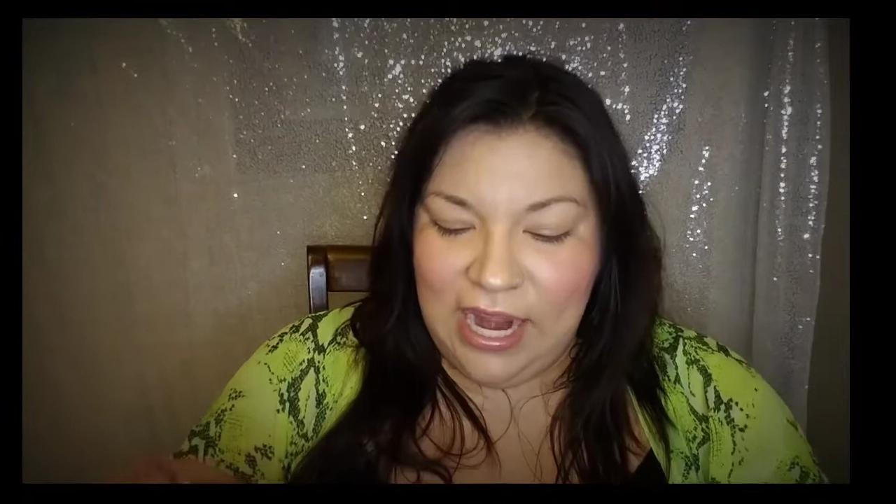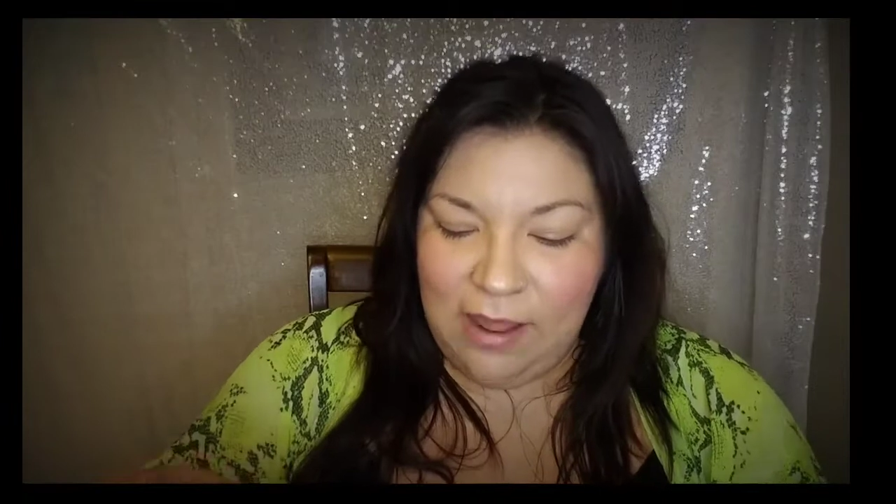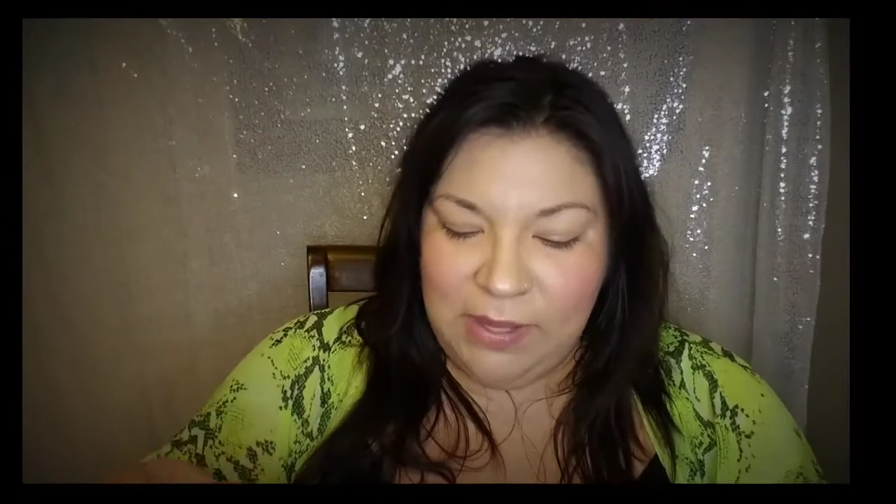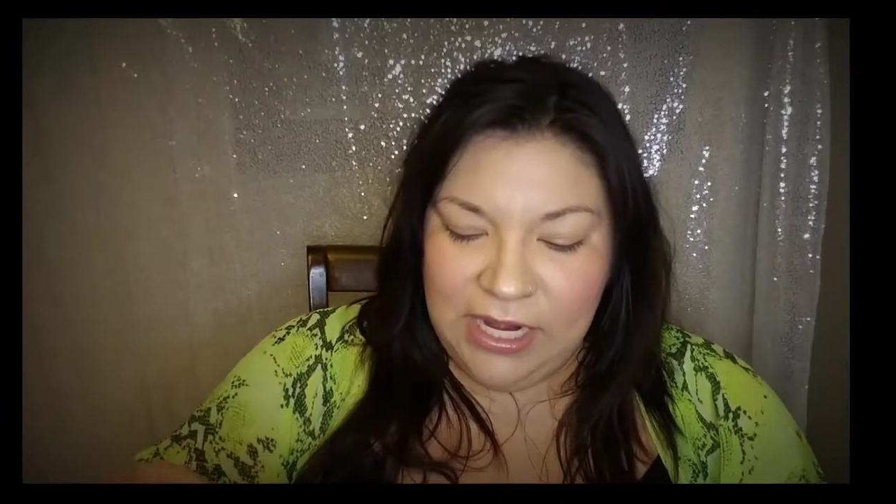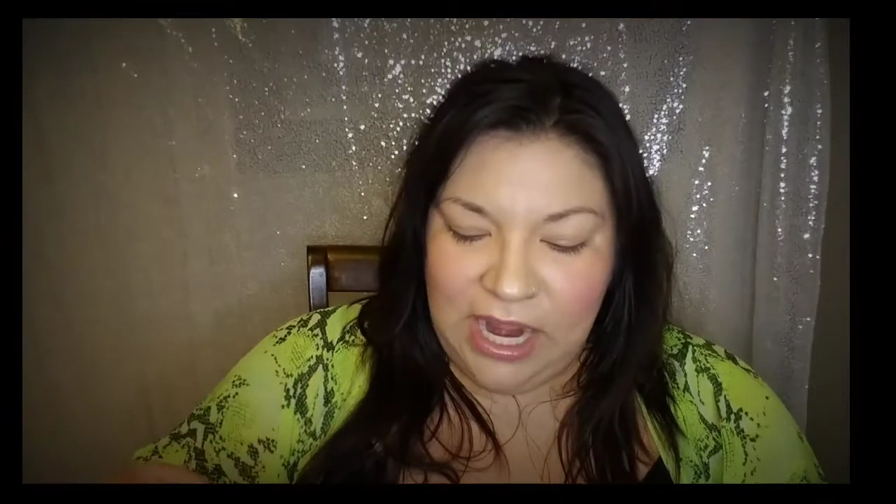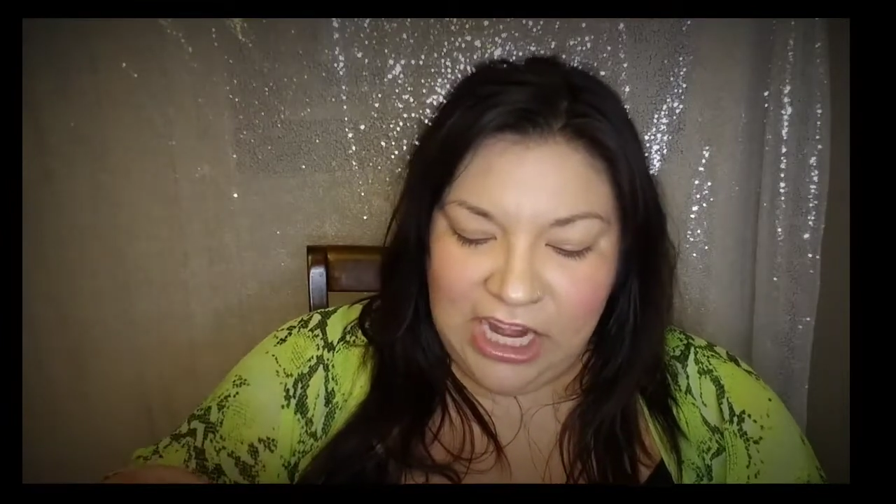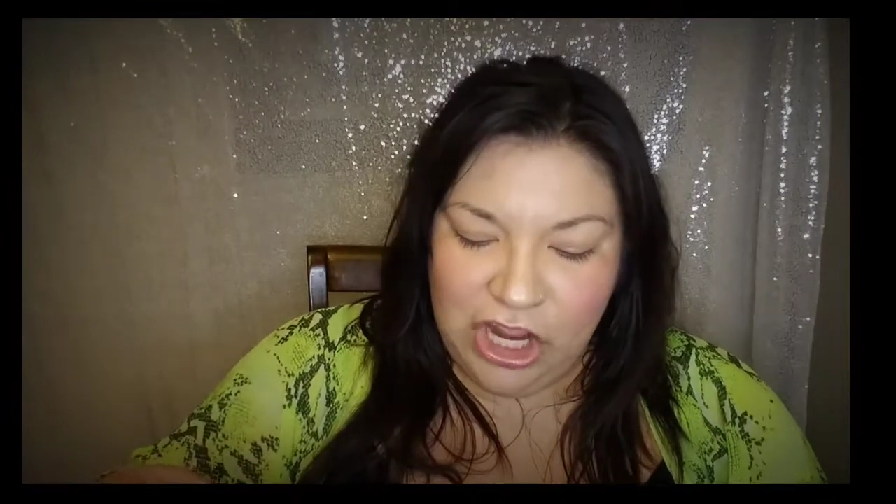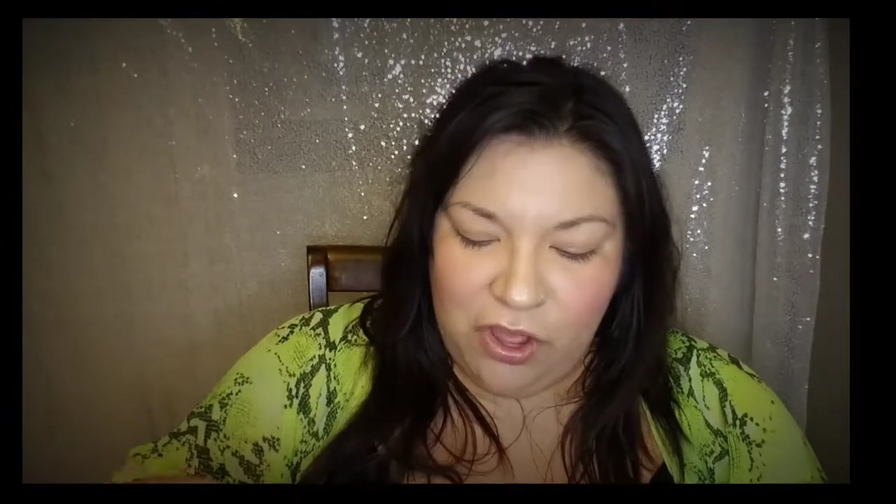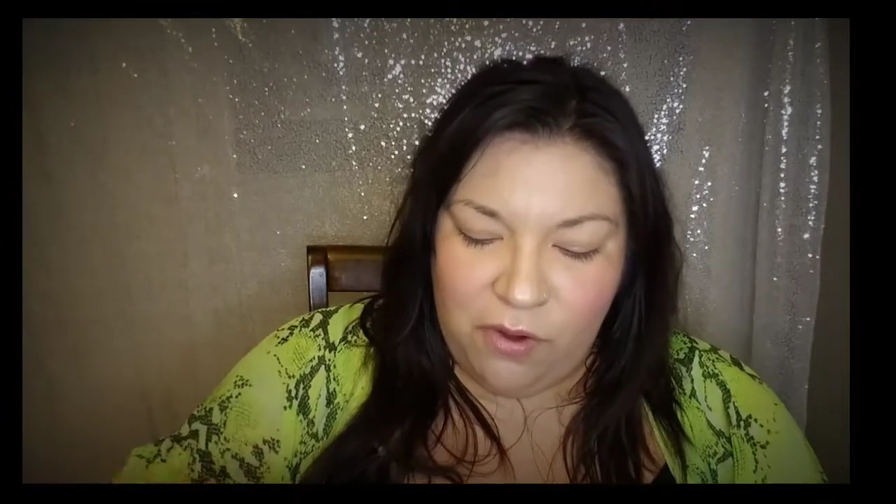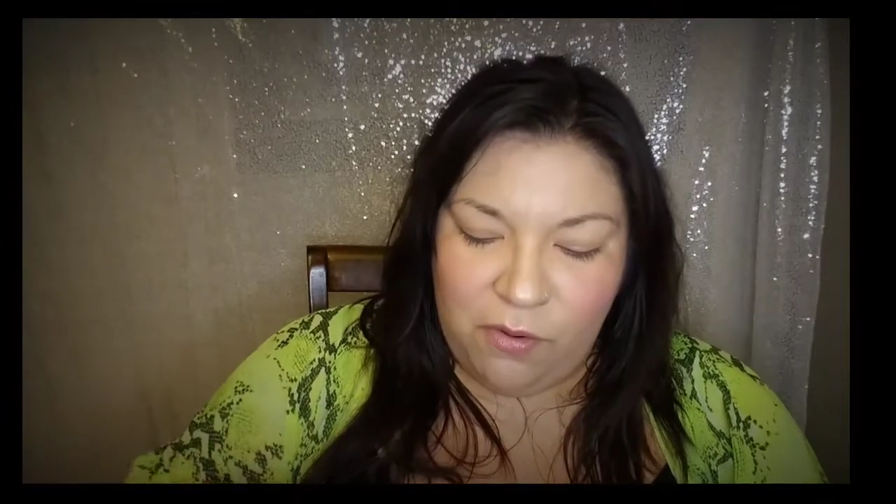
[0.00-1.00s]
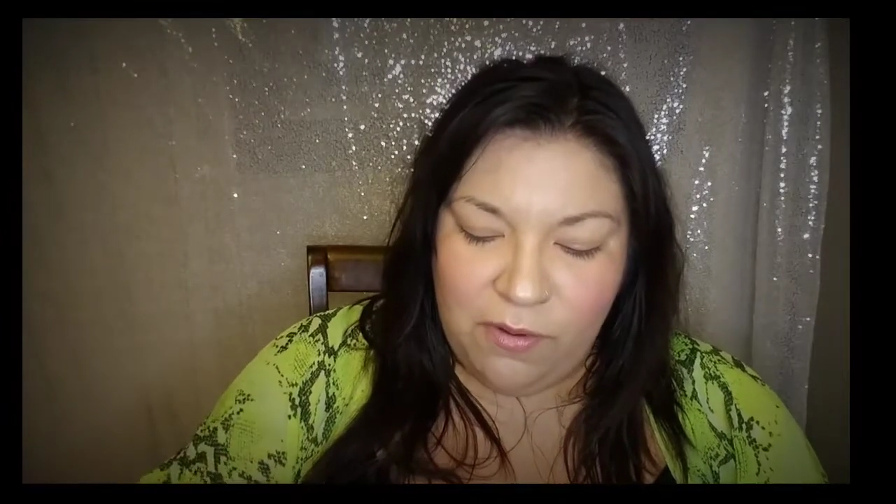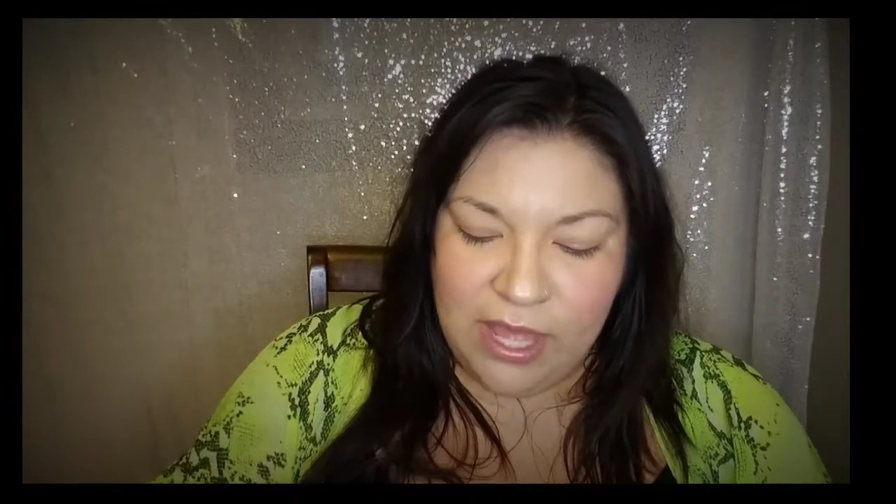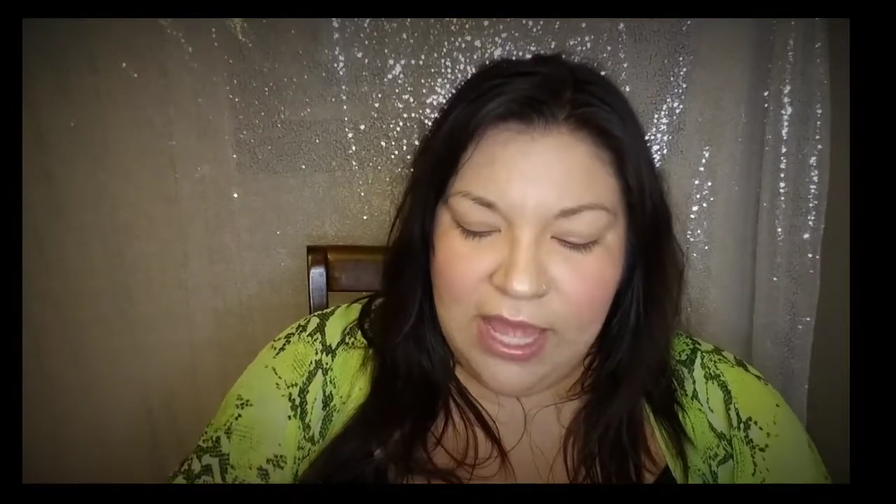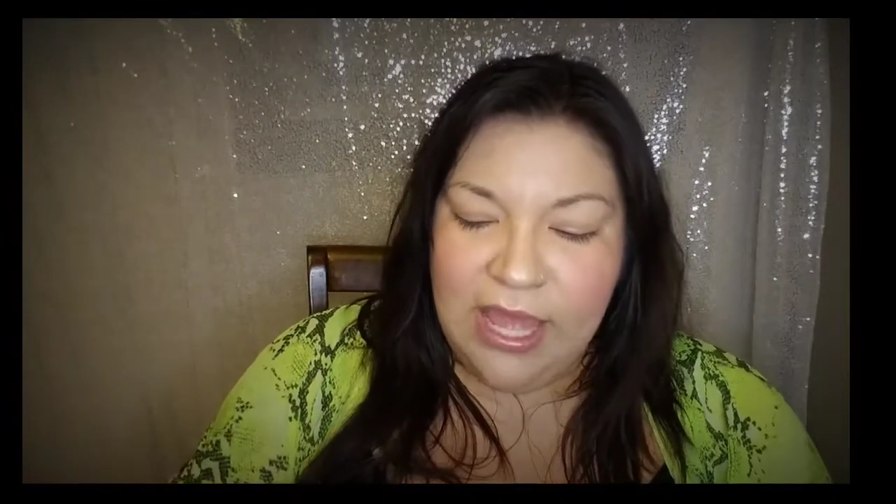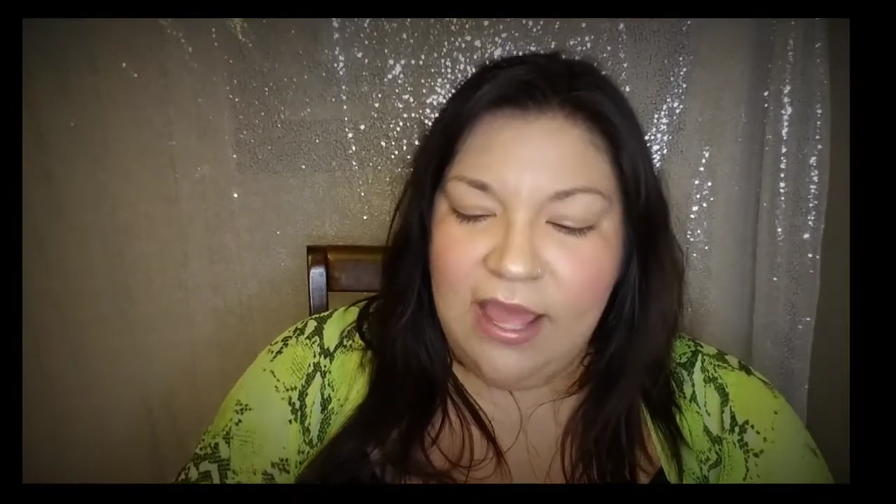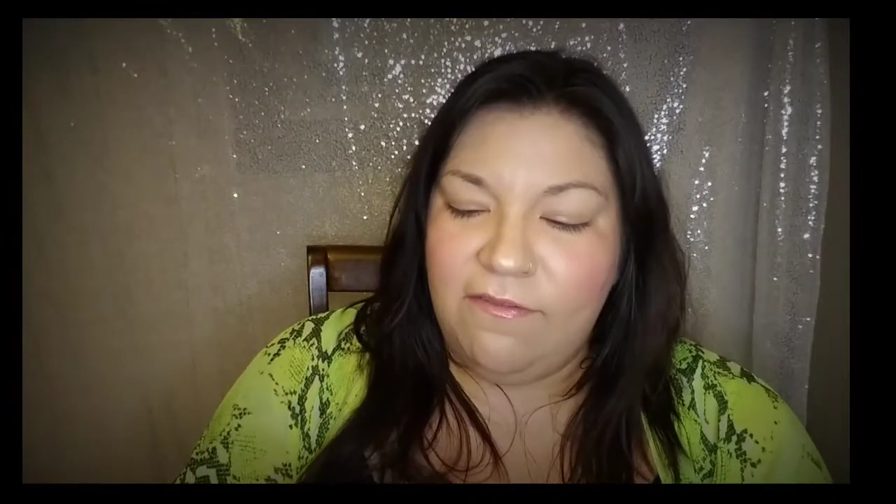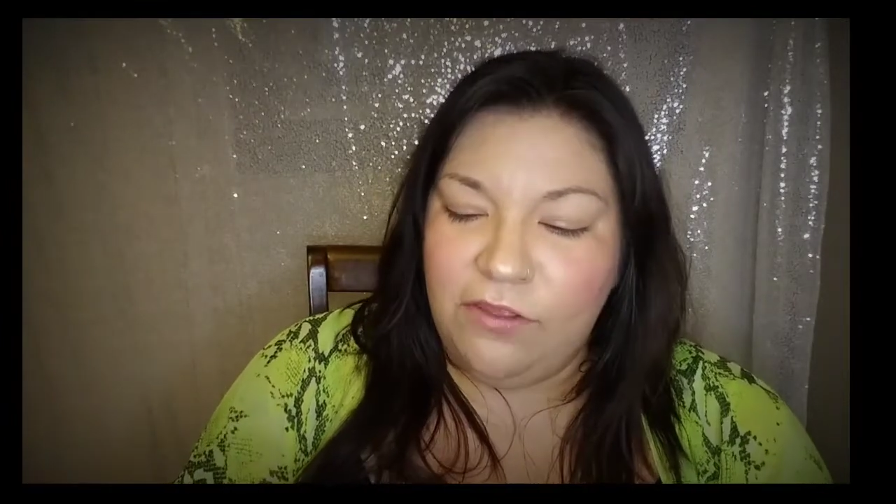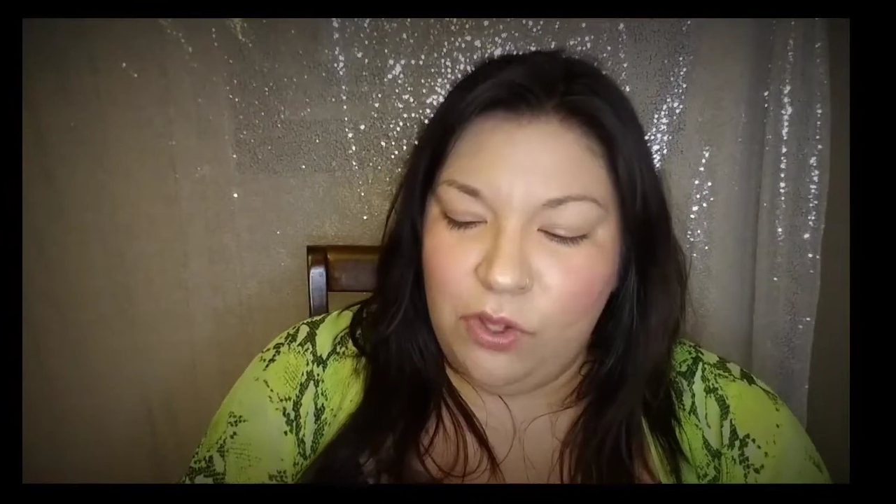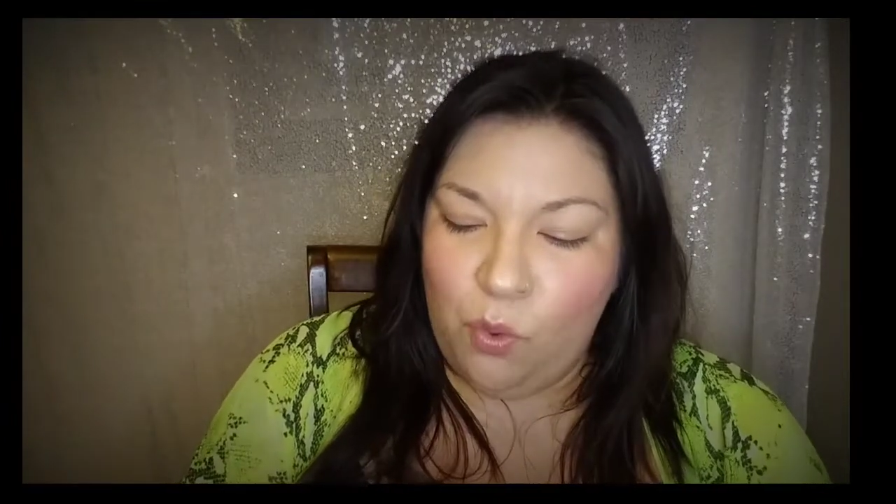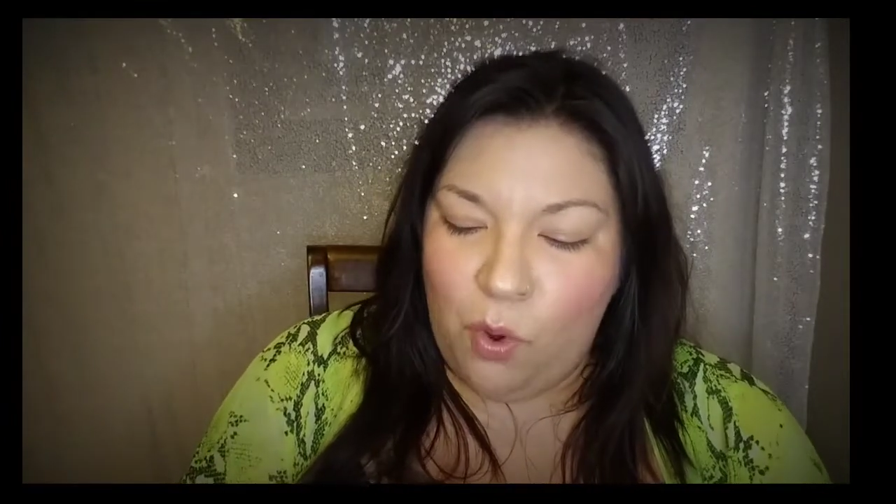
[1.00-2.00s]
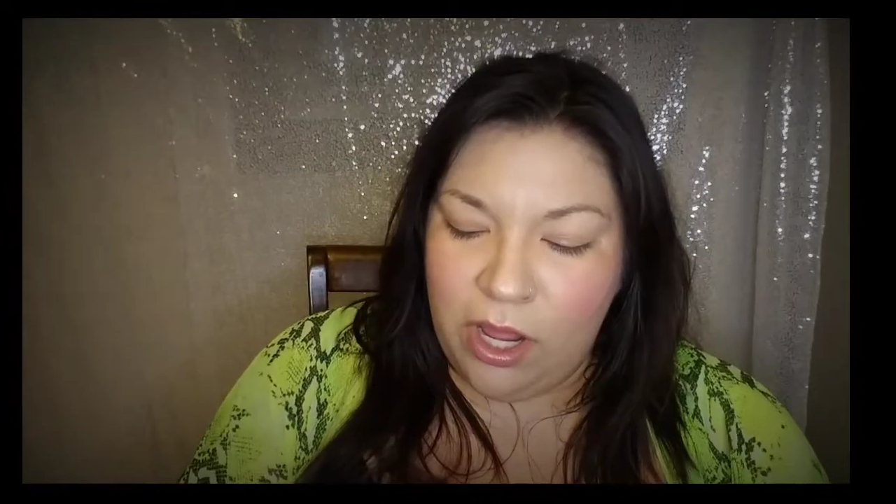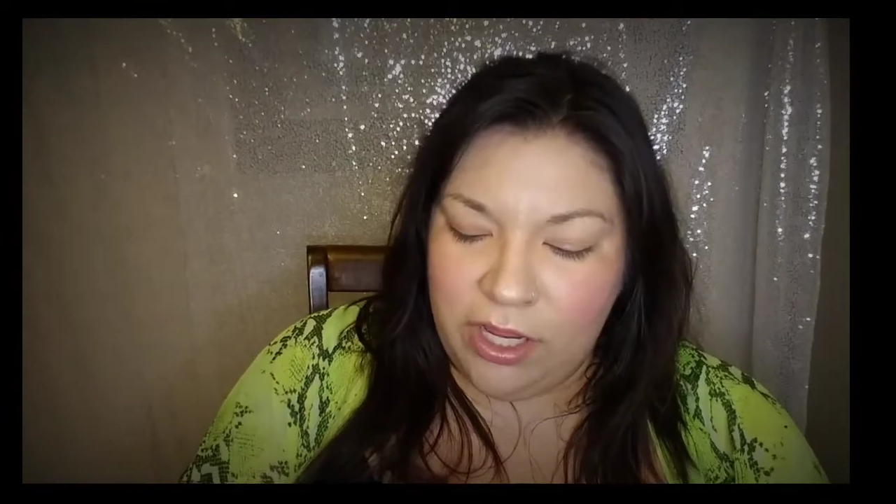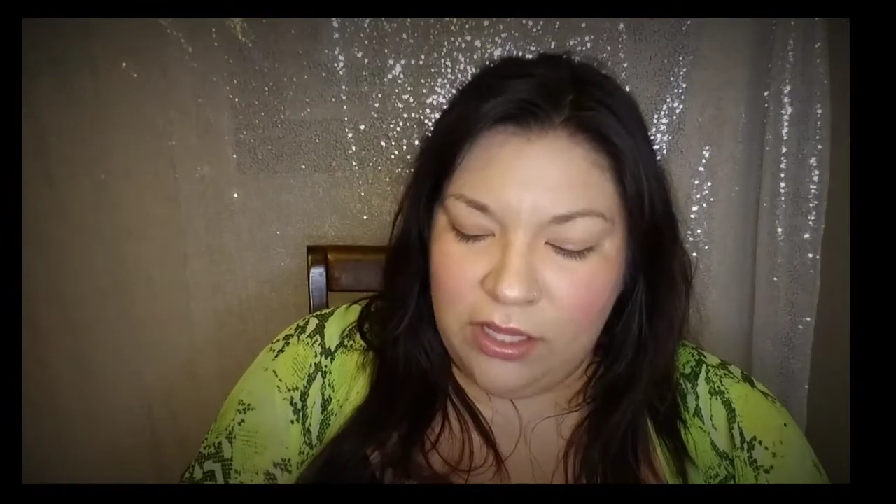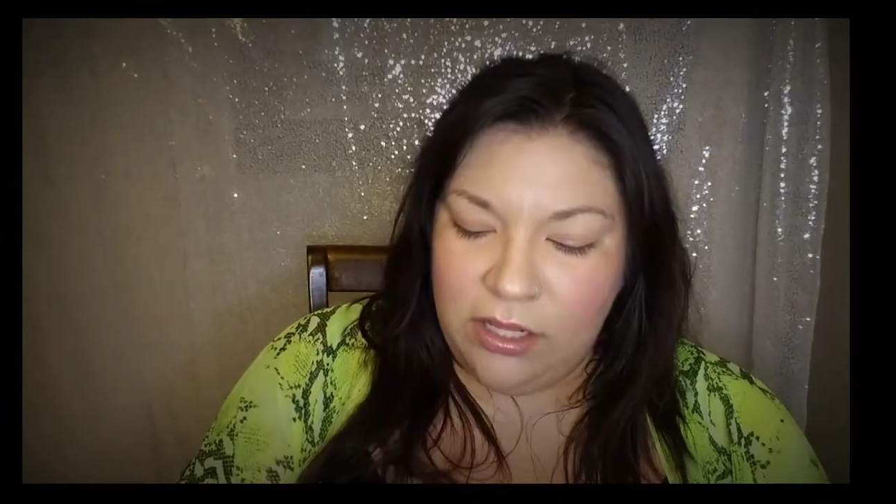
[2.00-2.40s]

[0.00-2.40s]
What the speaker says: I mean, I know if you want